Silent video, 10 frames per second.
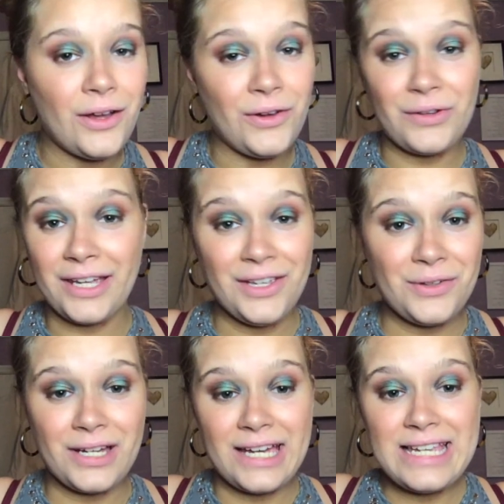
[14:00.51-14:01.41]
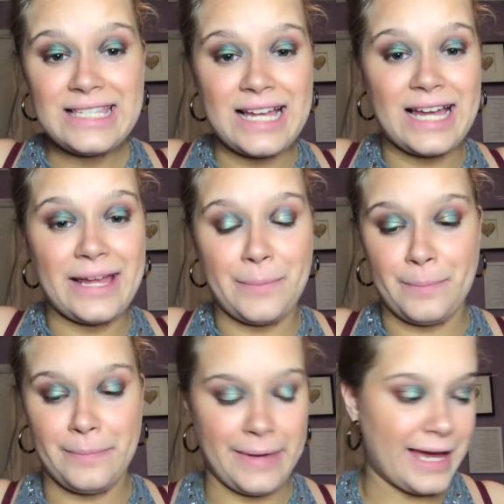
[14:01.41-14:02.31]
Okay, you guys, I am
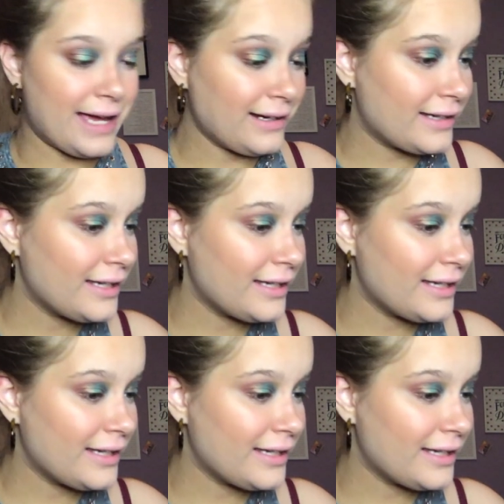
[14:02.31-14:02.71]
back